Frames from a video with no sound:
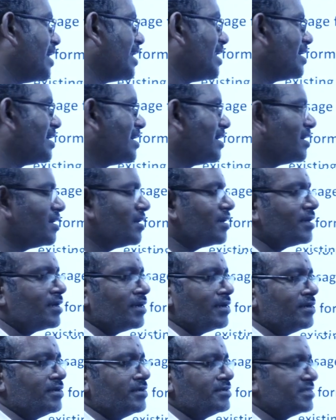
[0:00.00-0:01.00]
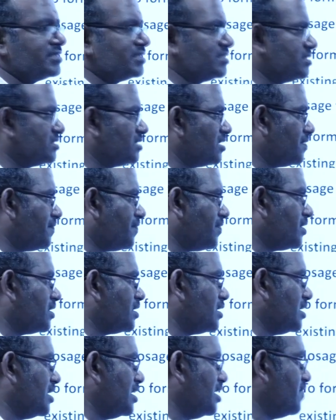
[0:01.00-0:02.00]
elegant, safe
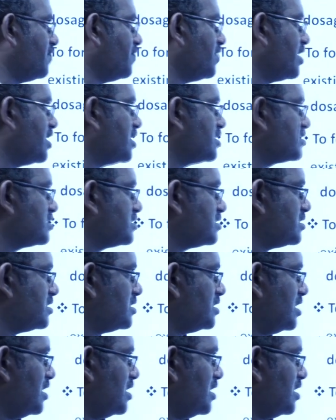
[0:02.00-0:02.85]
and efficacious